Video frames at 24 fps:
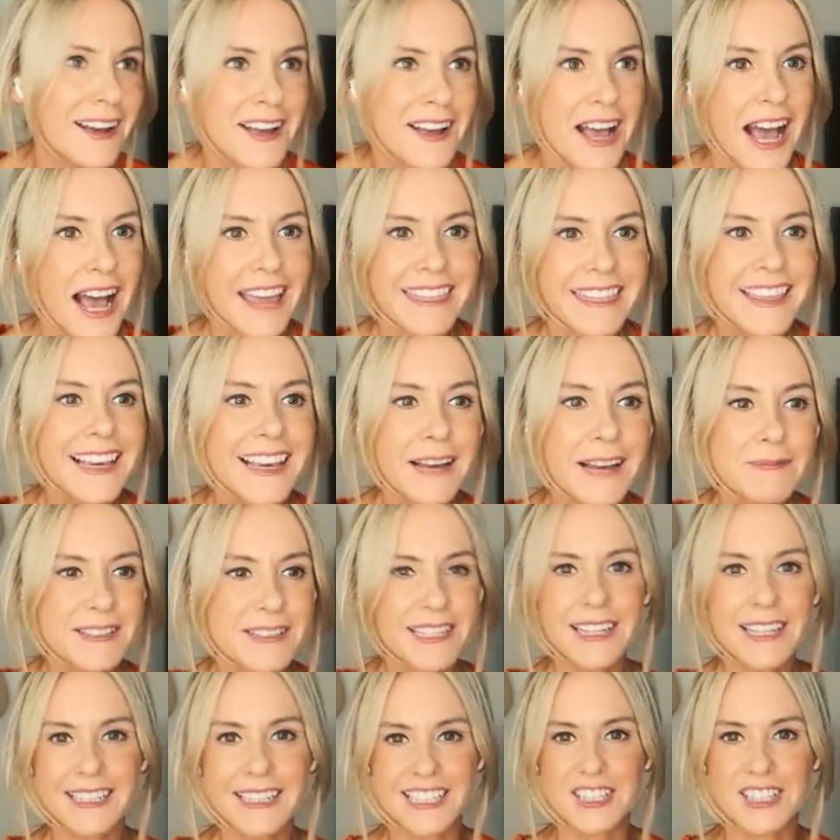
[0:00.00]
I think I'm
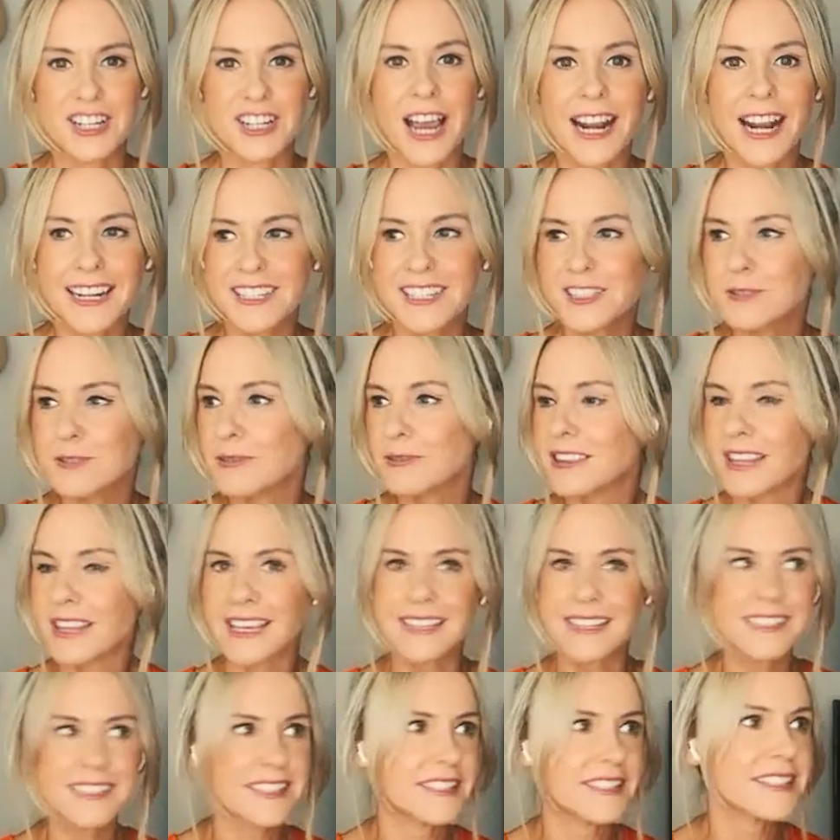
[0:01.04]
slightly challenged with
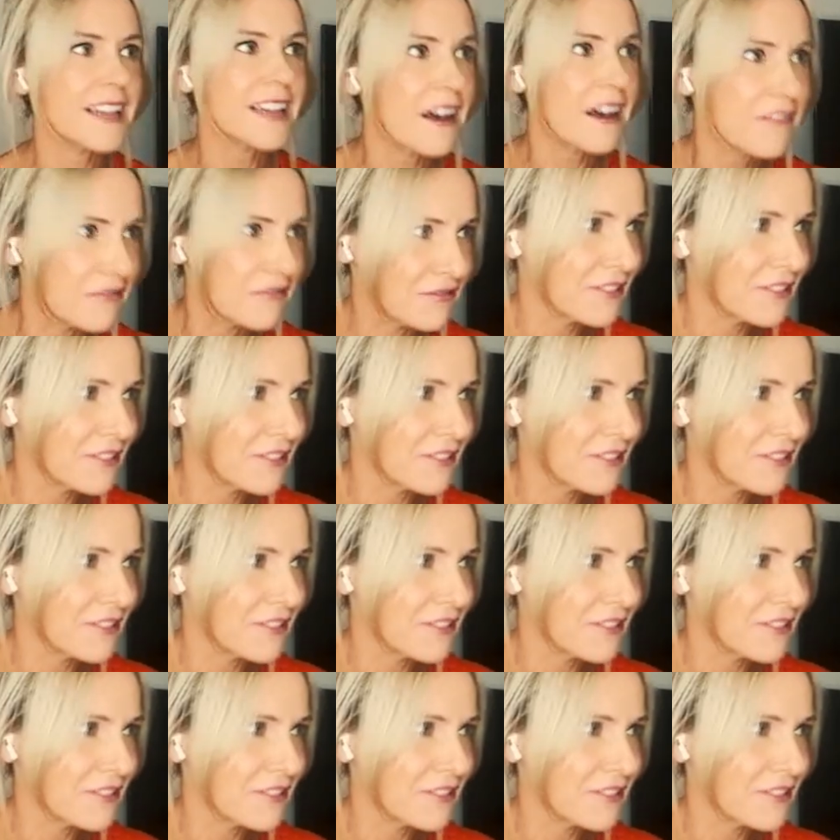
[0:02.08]
like stuff,